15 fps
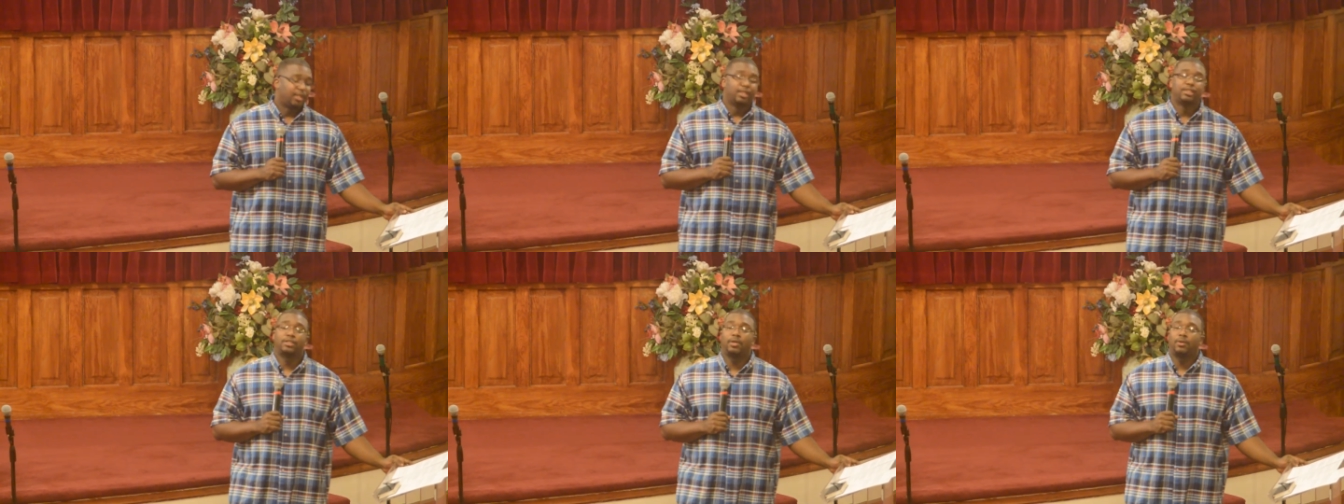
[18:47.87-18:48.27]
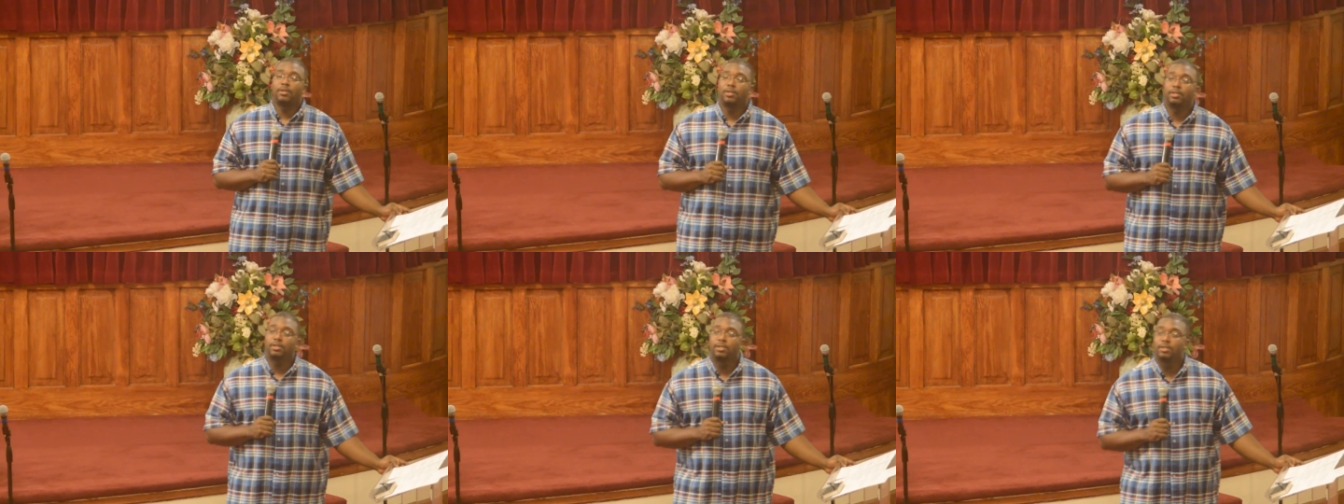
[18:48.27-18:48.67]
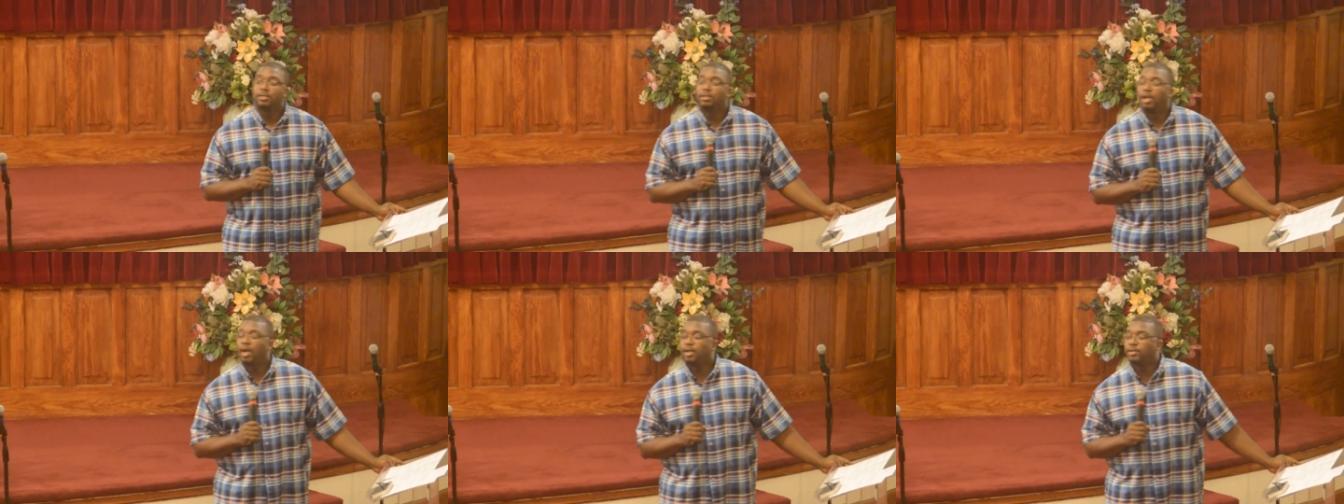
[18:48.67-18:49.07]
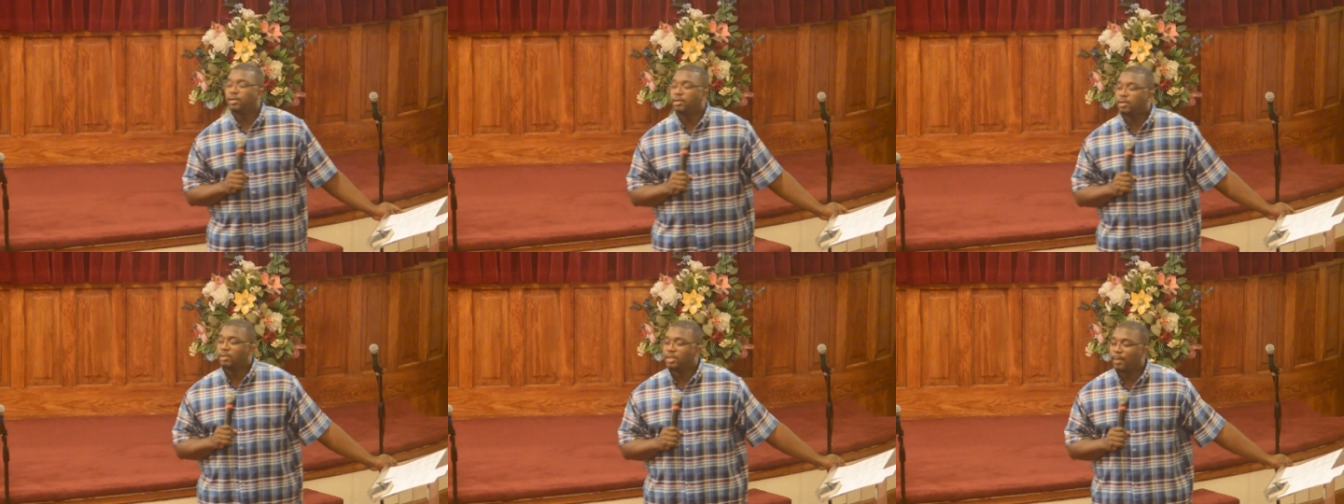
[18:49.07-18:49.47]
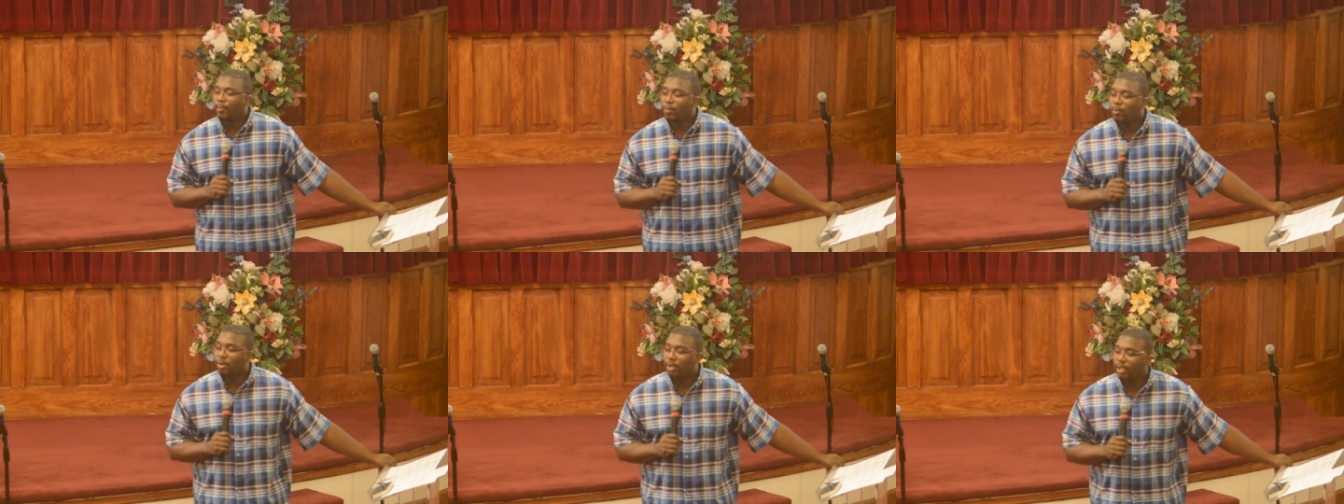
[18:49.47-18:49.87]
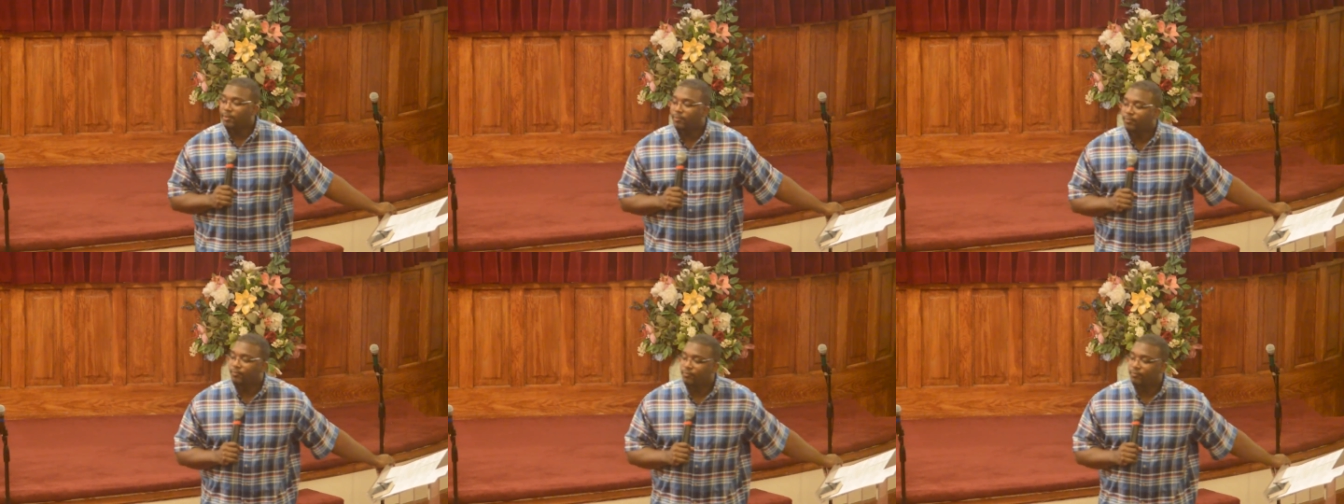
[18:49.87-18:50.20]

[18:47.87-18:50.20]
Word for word: So, under number one,